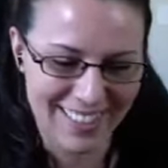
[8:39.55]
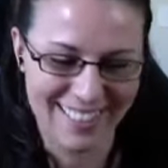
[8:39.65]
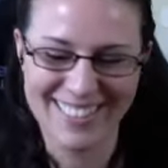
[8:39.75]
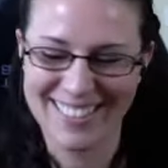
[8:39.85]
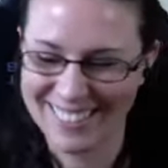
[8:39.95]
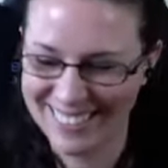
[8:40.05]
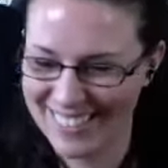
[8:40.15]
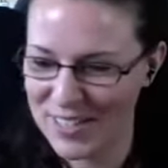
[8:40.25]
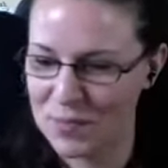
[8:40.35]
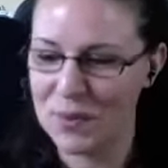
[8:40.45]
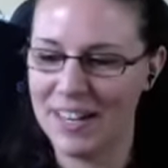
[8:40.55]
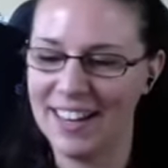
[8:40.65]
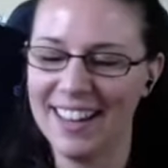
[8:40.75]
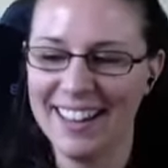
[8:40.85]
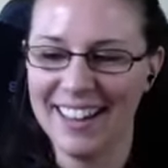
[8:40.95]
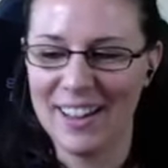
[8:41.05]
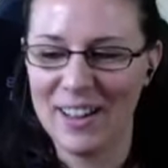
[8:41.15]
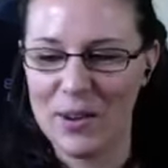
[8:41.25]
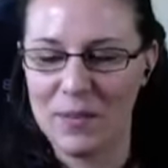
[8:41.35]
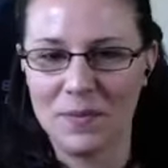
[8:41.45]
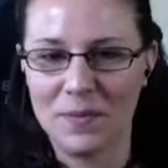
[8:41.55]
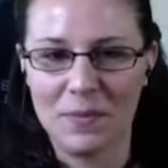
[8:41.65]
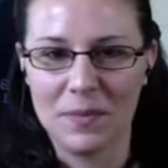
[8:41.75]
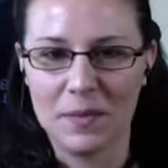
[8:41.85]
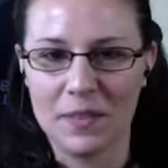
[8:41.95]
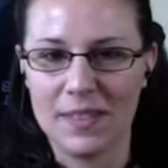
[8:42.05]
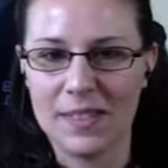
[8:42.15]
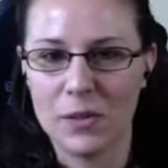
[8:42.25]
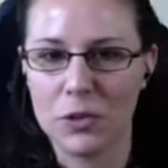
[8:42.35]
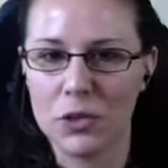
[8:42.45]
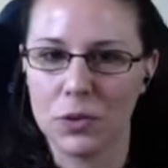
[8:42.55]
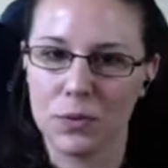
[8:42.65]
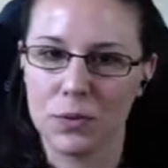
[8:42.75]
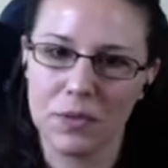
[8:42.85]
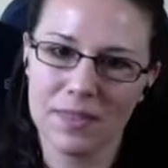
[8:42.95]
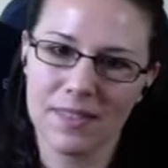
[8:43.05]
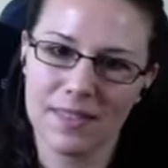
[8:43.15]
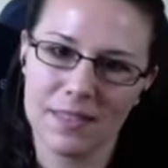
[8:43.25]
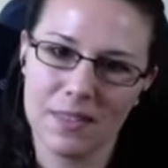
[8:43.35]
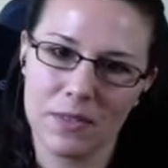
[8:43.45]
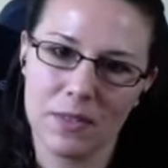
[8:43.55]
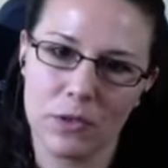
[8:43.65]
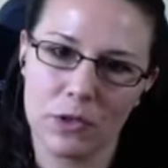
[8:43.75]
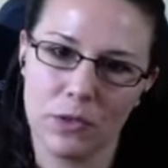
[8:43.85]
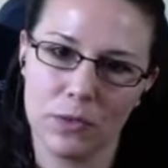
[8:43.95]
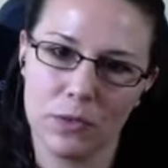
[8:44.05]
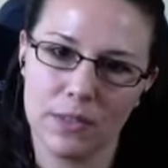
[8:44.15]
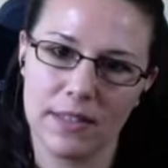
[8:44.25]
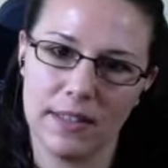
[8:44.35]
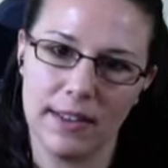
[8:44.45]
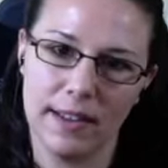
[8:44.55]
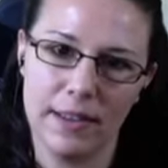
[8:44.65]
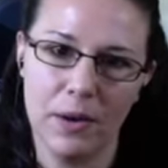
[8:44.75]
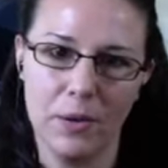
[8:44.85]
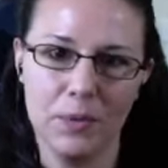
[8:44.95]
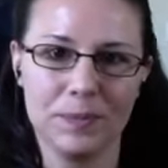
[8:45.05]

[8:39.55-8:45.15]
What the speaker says: That's a good point. It's SocialRoots, so it's socialroots.io.